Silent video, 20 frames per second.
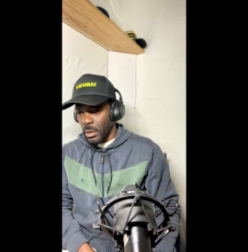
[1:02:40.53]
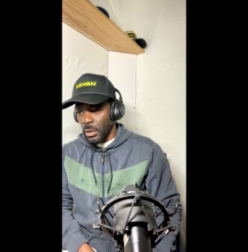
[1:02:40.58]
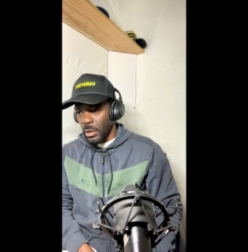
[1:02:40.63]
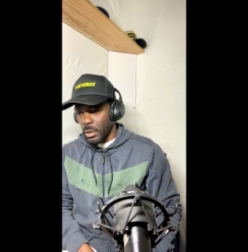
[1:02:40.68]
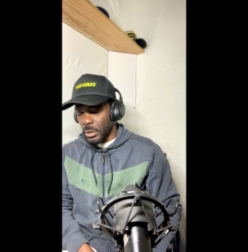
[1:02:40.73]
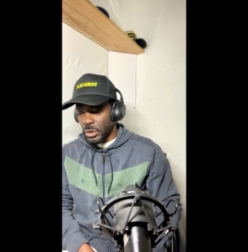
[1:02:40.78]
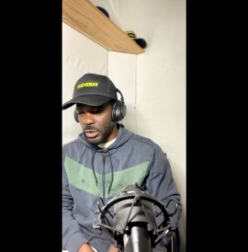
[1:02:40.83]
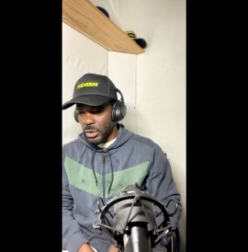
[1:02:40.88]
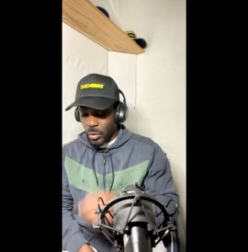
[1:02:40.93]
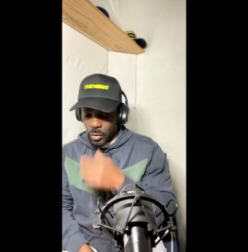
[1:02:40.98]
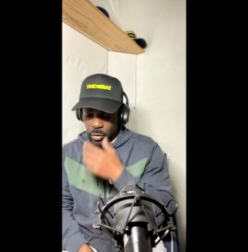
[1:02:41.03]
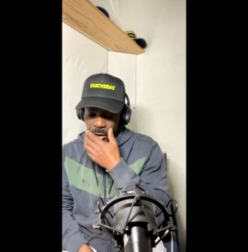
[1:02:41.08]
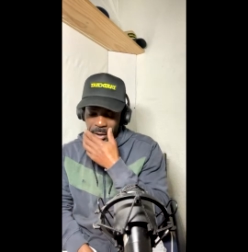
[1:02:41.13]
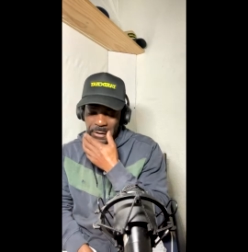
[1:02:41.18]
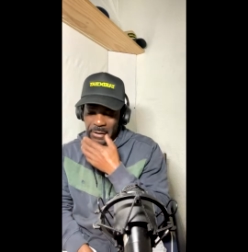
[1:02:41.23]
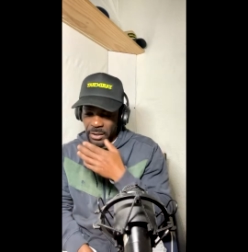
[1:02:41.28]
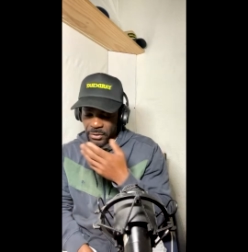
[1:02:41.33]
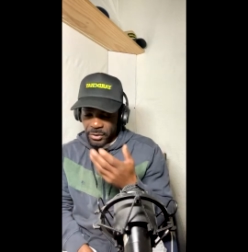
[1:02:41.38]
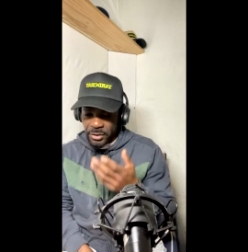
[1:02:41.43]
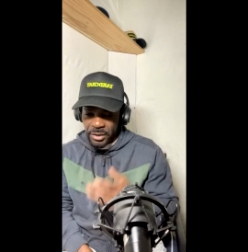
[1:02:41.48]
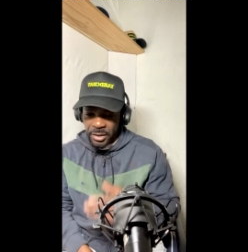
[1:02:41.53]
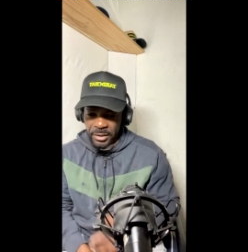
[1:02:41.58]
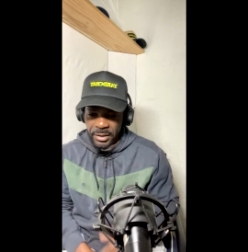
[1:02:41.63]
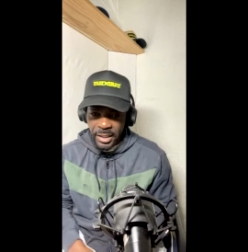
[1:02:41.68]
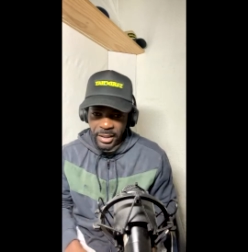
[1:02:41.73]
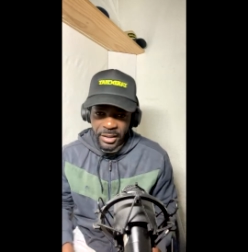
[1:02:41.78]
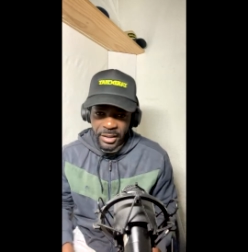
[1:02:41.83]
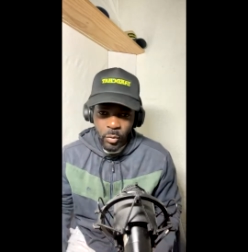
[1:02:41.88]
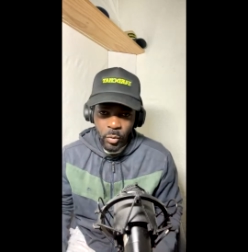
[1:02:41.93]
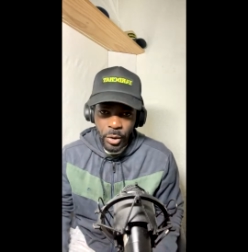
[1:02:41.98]
So another thing that
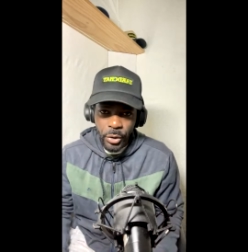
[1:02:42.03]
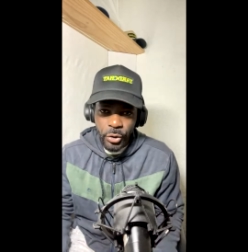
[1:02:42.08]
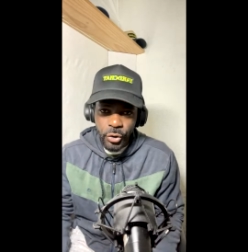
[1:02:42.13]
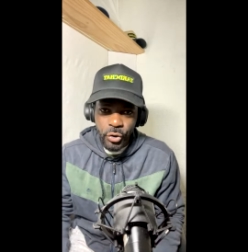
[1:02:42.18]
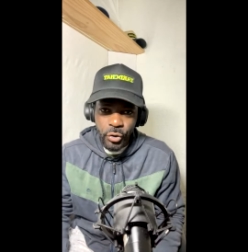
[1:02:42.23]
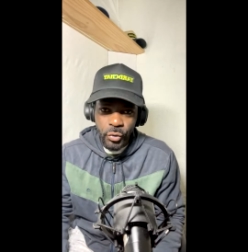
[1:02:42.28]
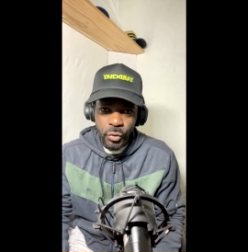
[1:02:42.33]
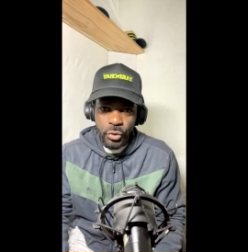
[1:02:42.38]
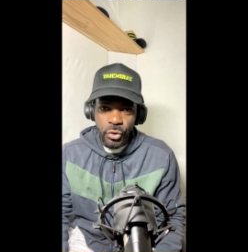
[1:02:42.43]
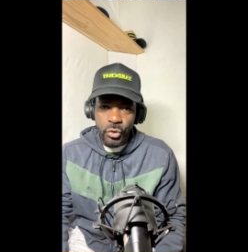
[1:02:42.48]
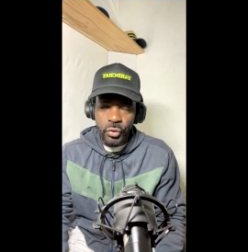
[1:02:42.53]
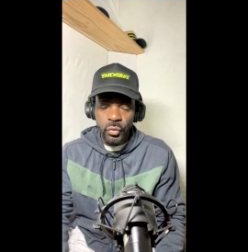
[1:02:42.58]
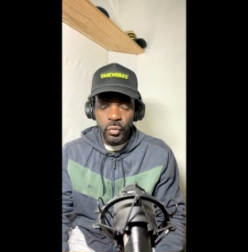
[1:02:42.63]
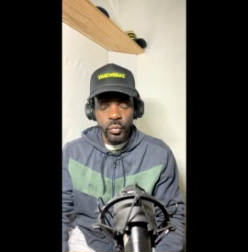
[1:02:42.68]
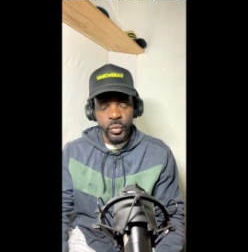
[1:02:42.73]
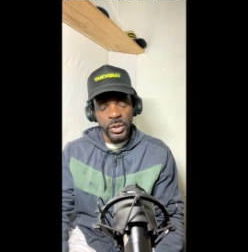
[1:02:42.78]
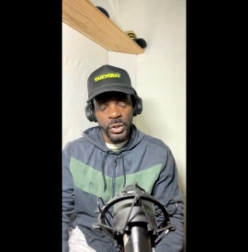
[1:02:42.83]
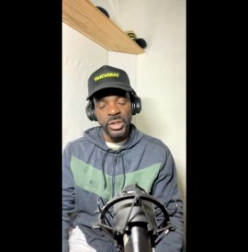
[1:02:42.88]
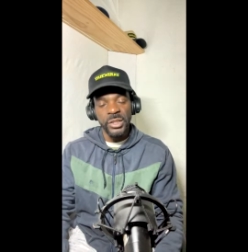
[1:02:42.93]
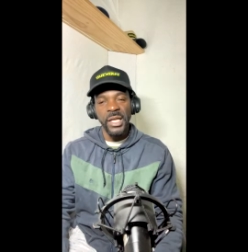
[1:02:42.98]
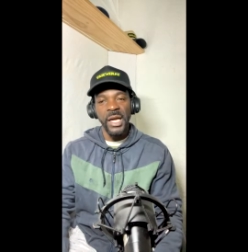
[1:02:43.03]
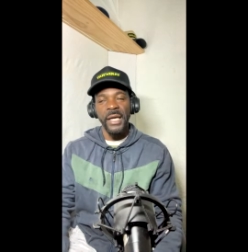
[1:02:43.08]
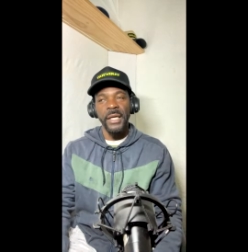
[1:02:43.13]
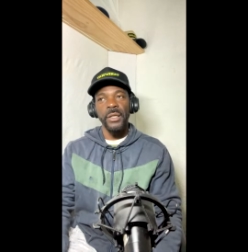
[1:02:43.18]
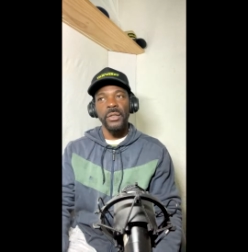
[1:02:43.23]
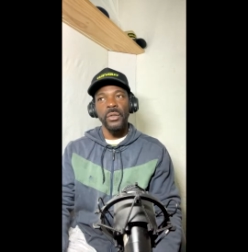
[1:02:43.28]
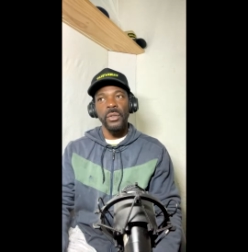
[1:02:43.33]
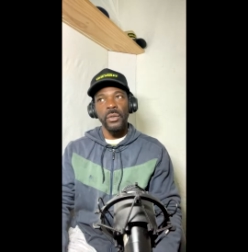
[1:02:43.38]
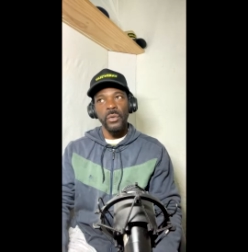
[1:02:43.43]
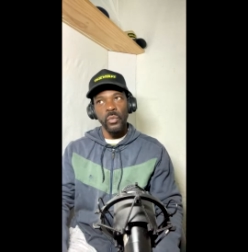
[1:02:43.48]
they want to do too, which type
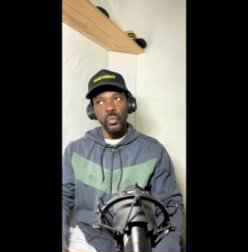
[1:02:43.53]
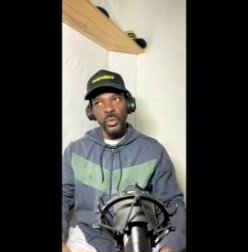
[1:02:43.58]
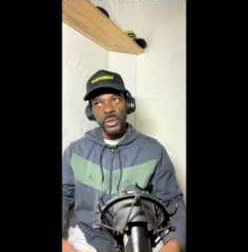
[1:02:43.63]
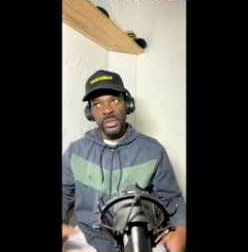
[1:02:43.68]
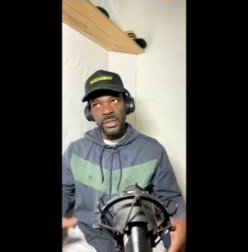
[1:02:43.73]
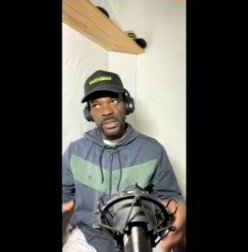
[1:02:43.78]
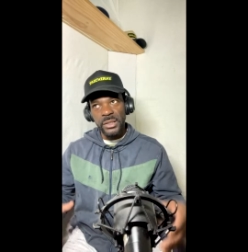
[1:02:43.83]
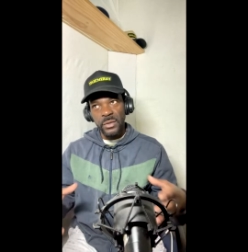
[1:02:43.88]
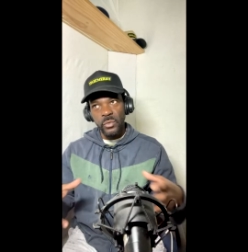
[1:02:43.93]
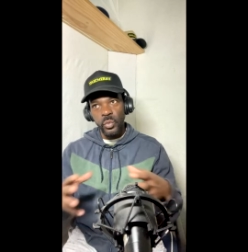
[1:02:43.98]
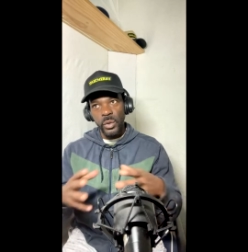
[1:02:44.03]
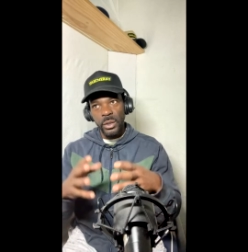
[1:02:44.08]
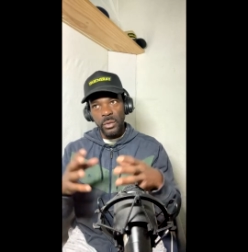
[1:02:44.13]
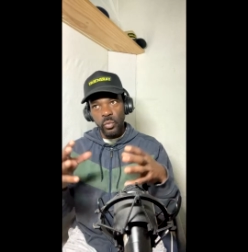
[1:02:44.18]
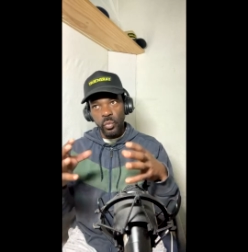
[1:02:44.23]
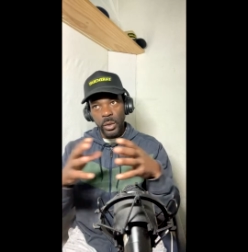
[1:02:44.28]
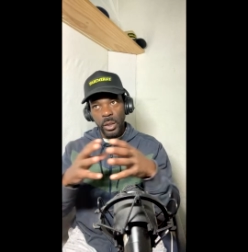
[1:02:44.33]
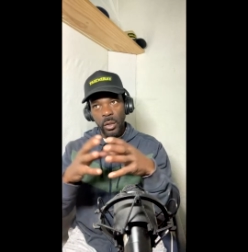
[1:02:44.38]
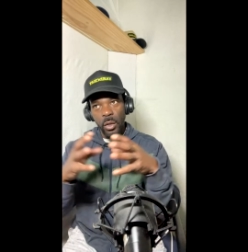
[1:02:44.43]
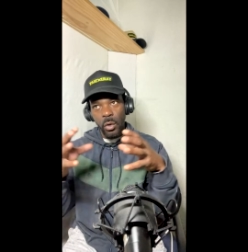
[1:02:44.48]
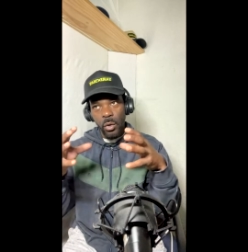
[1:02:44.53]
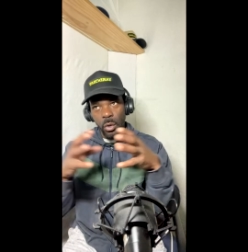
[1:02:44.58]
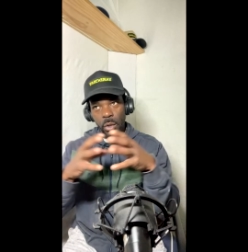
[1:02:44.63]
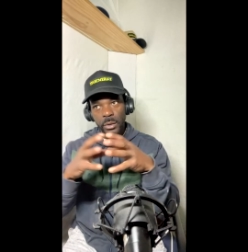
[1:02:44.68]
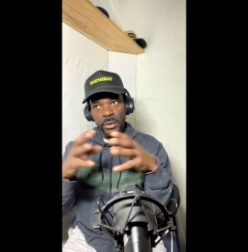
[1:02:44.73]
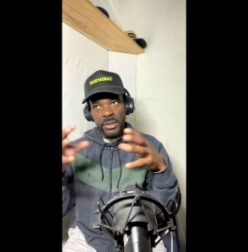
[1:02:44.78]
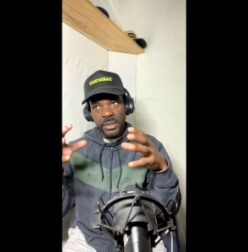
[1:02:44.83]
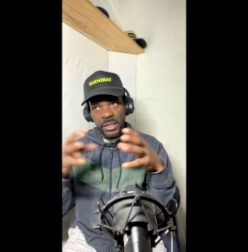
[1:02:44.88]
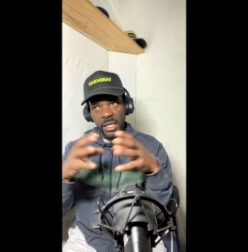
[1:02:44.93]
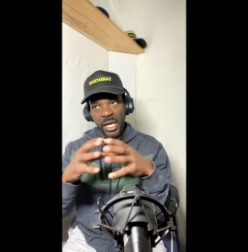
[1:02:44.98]
with
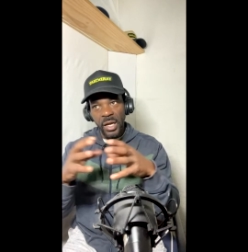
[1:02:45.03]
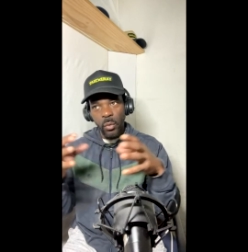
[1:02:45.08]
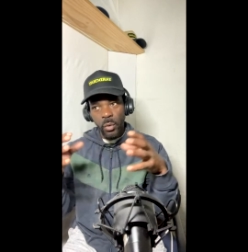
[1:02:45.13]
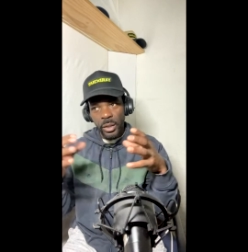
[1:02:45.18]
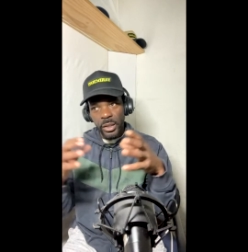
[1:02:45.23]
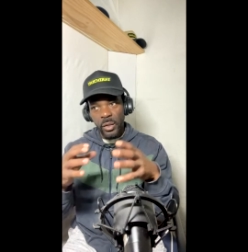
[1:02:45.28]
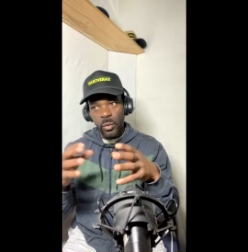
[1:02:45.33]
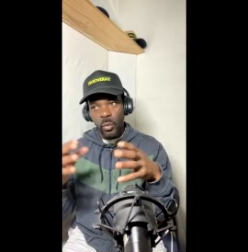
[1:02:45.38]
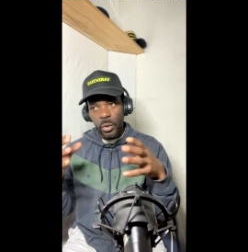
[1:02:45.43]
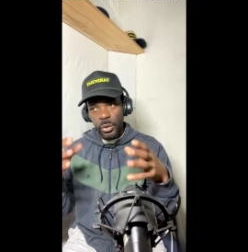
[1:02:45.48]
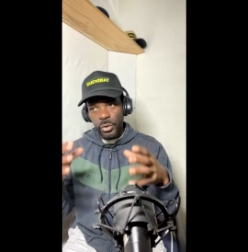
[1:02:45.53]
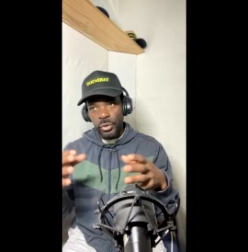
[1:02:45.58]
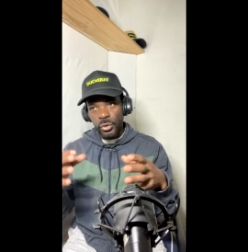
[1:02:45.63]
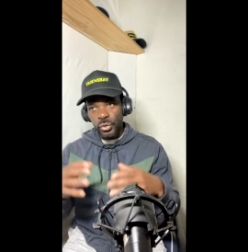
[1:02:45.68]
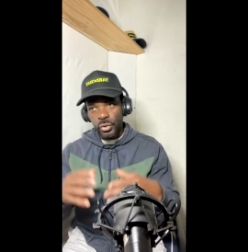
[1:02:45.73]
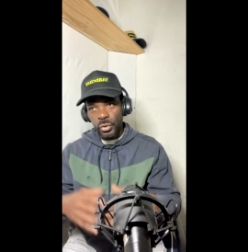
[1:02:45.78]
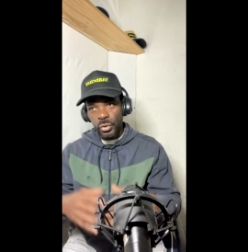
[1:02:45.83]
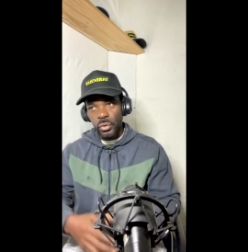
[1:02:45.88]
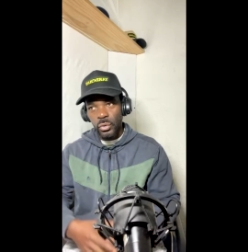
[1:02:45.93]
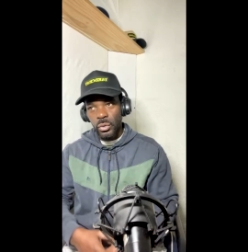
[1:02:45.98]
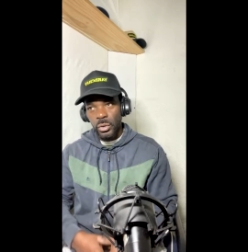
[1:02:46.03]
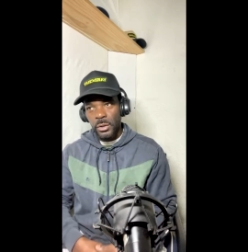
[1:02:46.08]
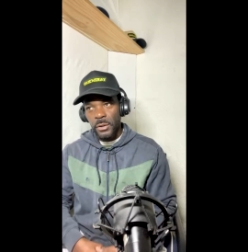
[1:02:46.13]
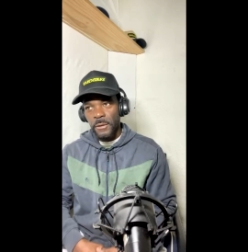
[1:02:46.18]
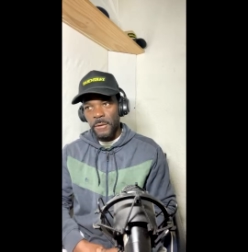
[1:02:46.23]
coincide what they want to do.